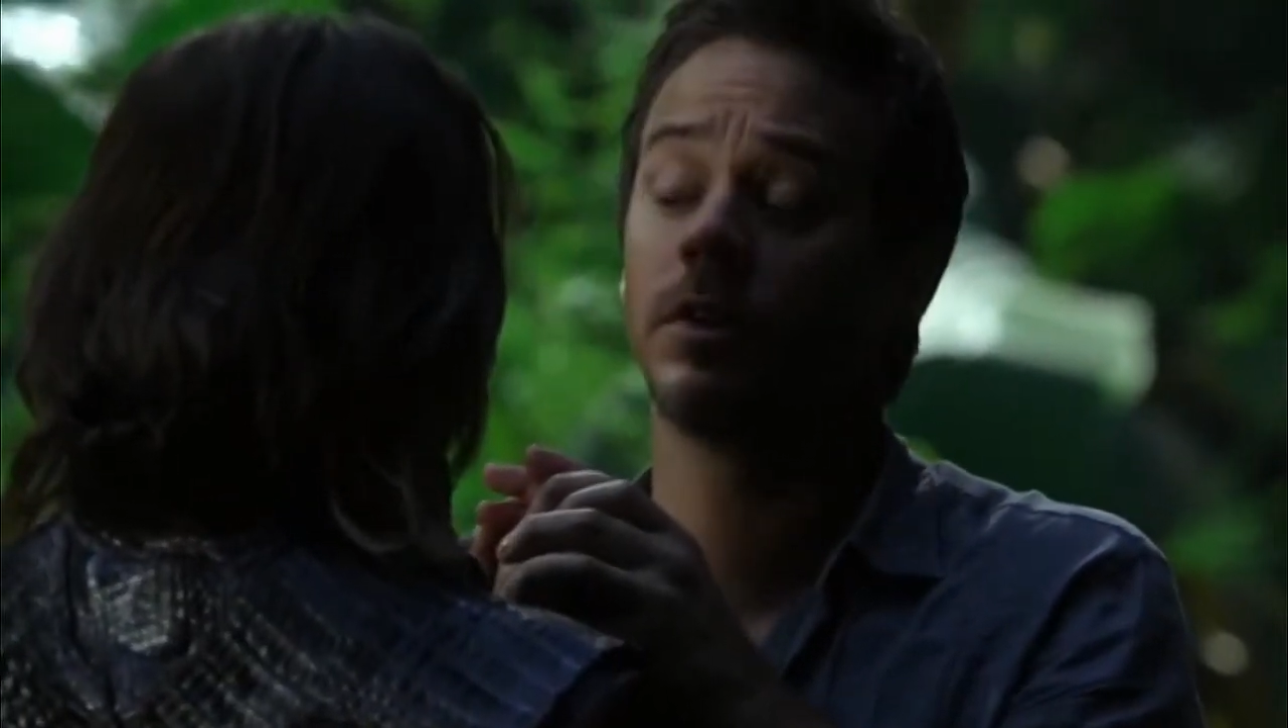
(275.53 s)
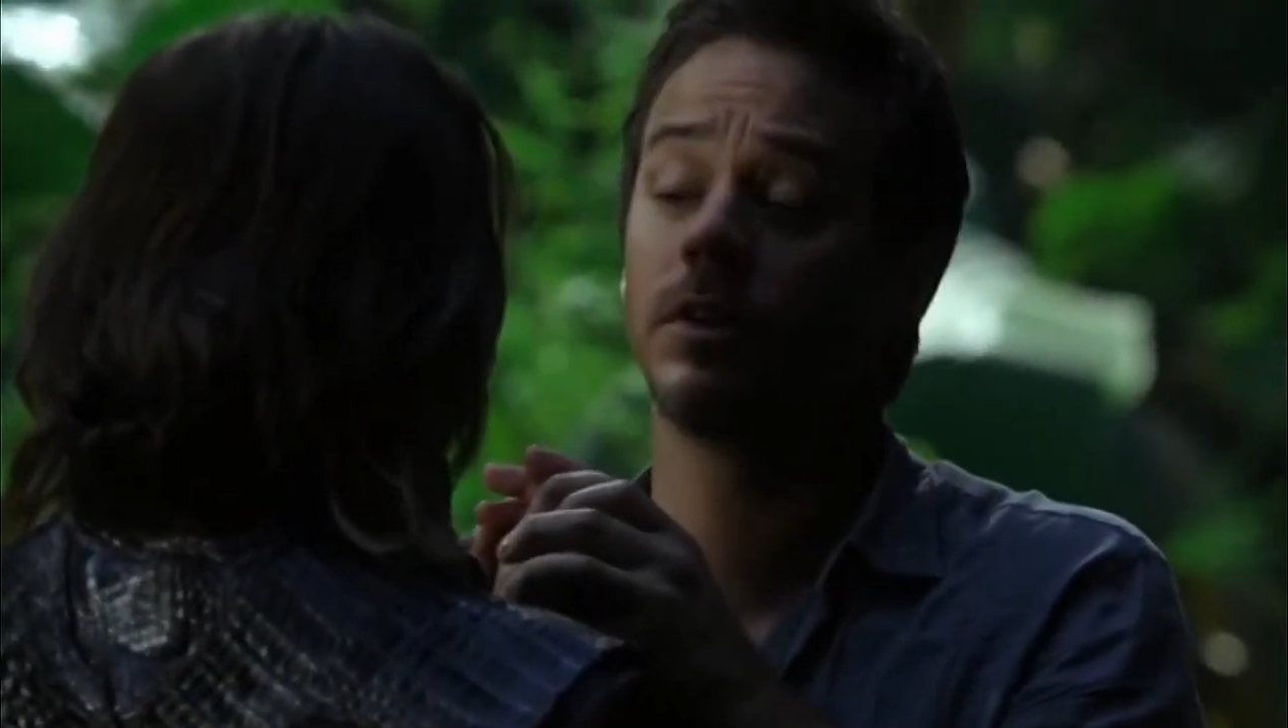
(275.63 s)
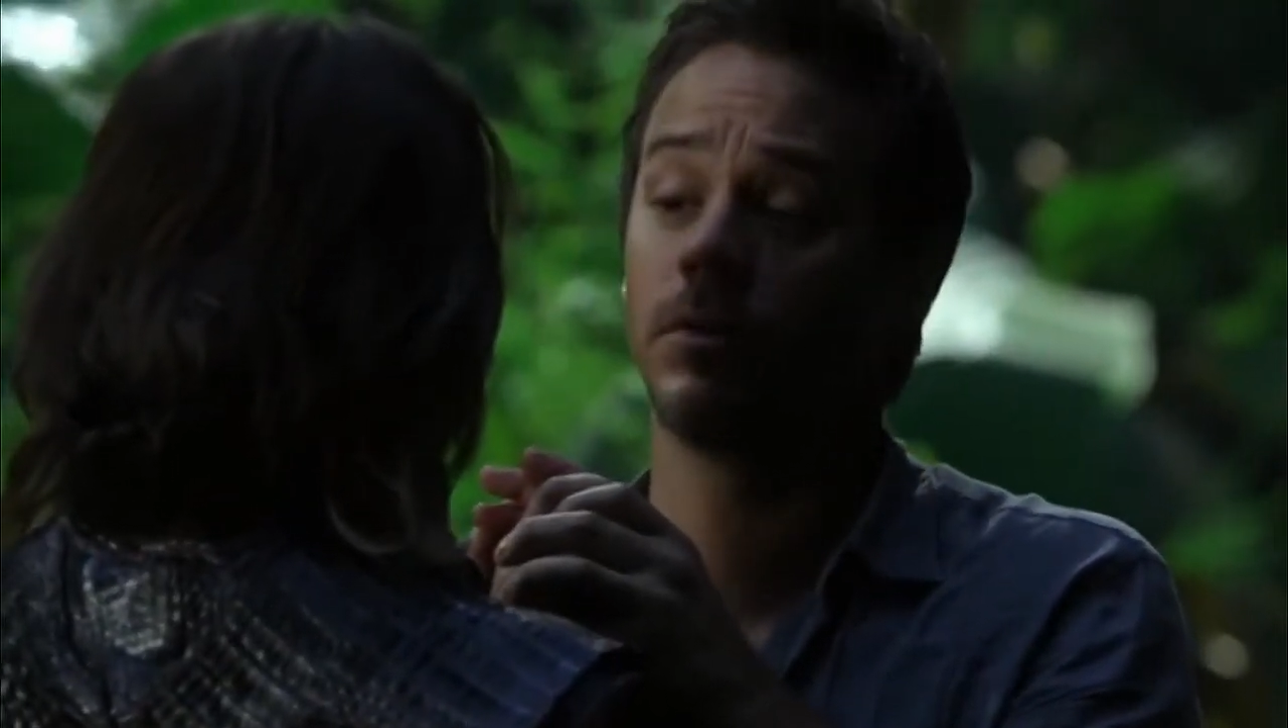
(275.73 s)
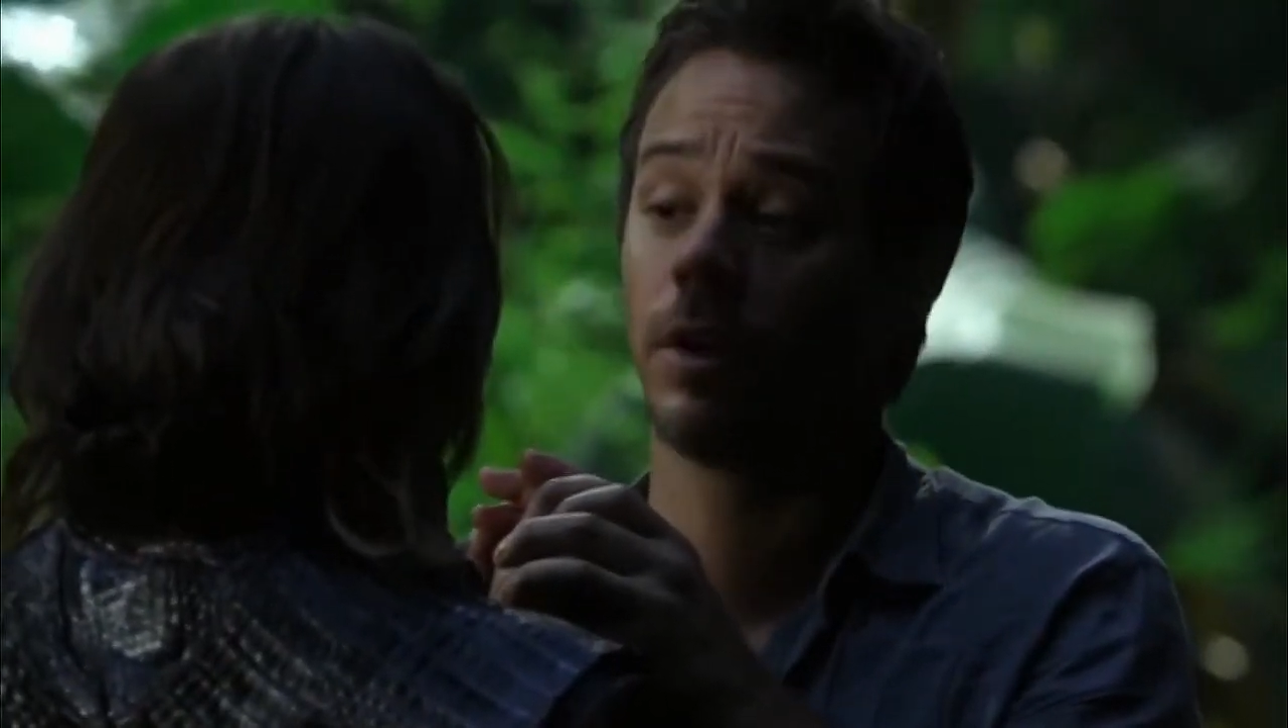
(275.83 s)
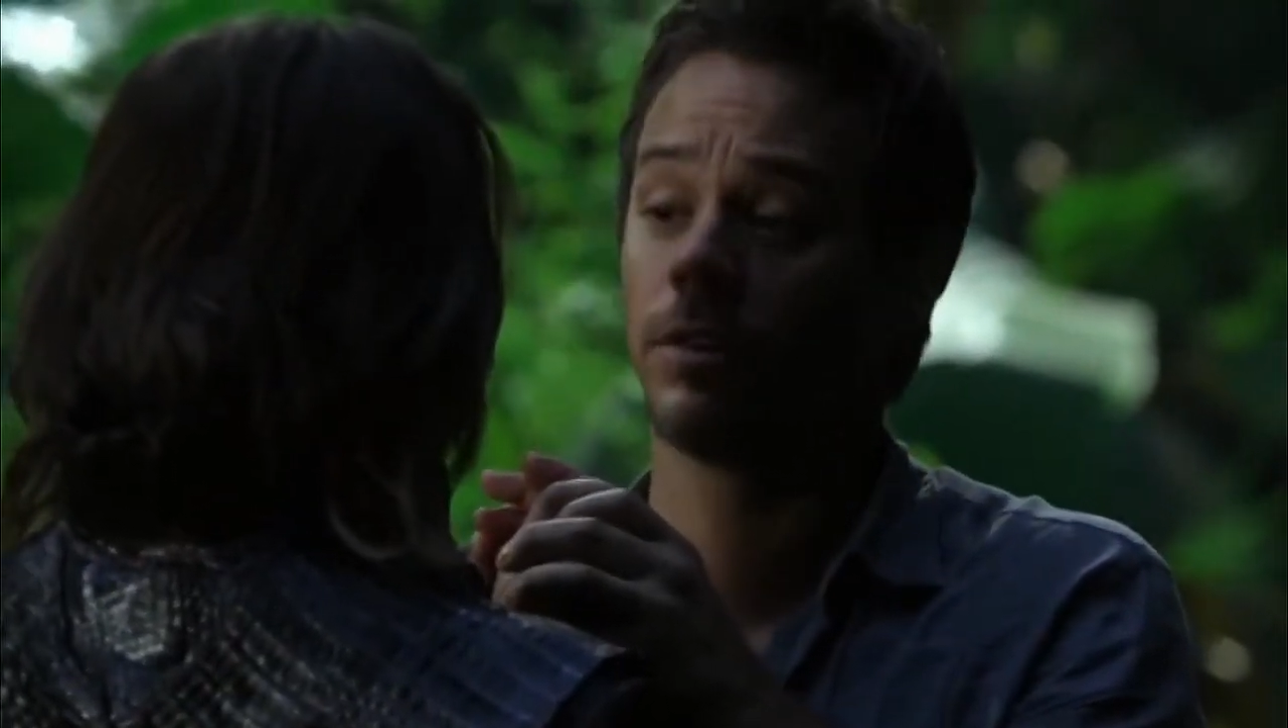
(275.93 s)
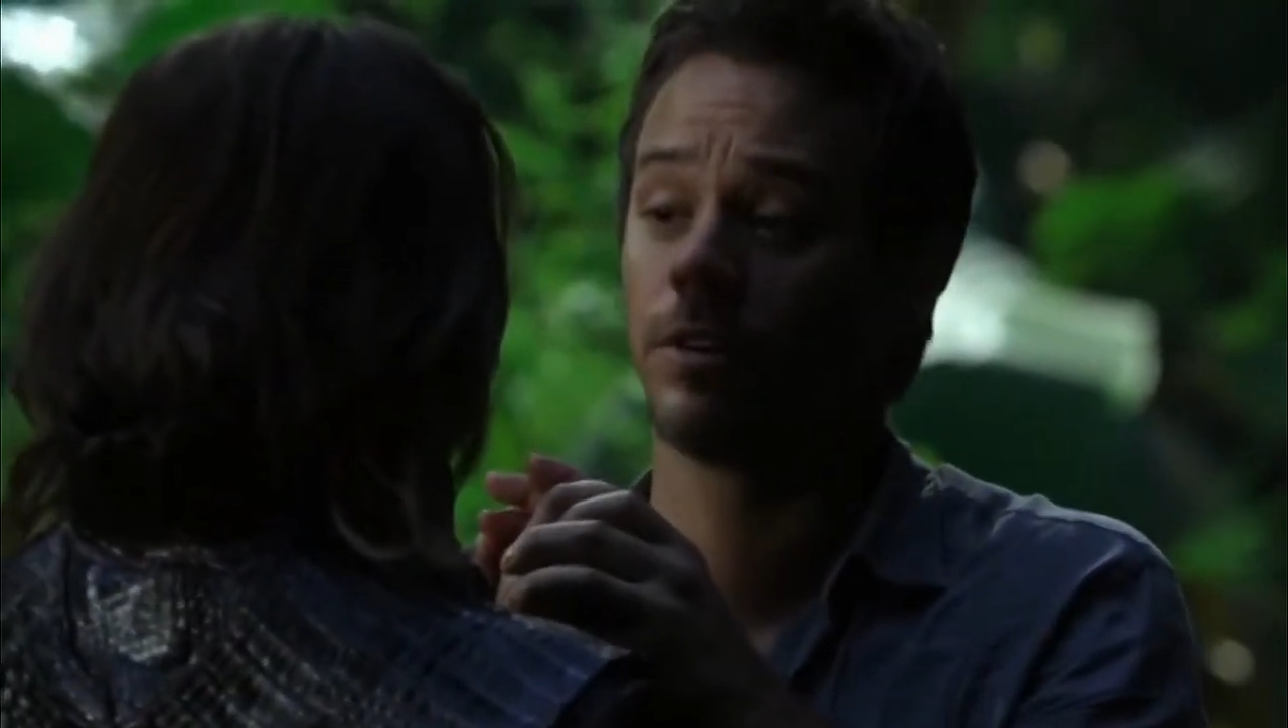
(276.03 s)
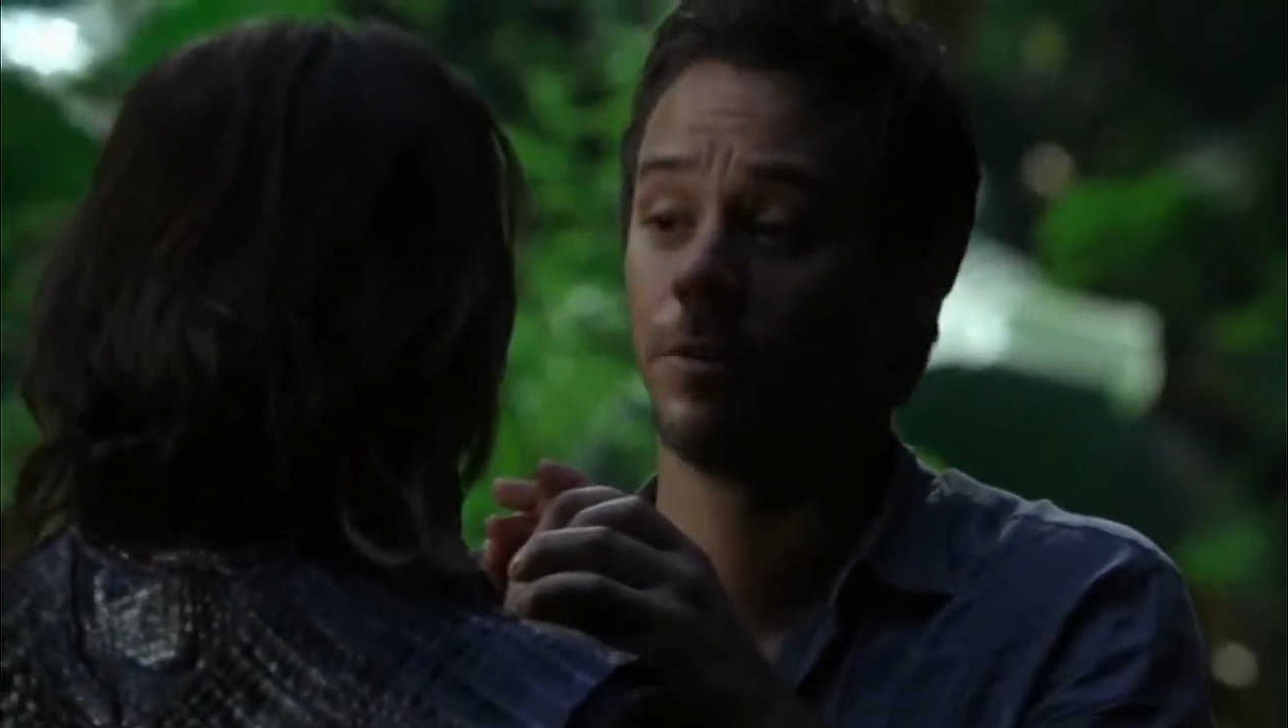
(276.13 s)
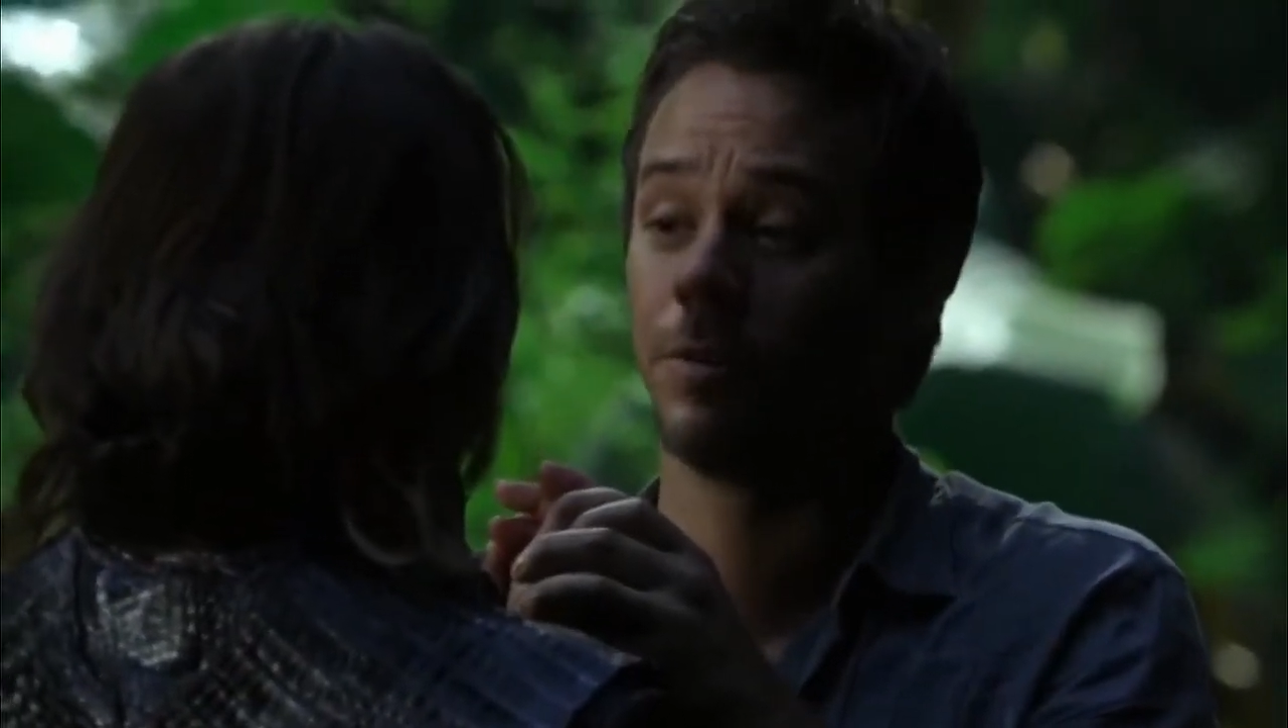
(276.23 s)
to rescue